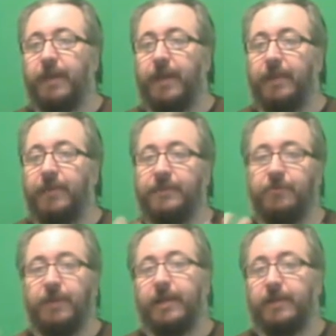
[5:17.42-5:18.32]
and that's
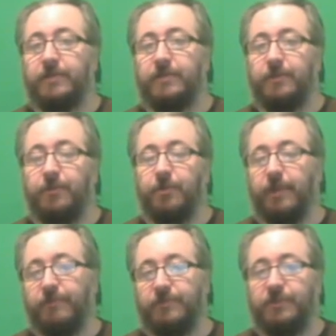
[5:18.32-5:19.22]
why it gets the number
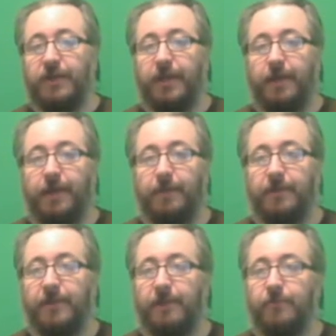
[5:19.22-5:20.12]
11 slot on my
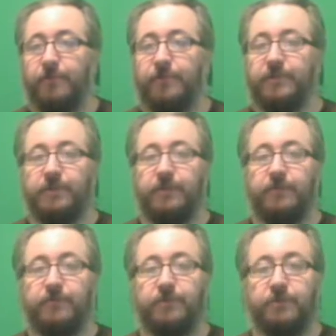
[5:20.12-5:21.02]
top movies of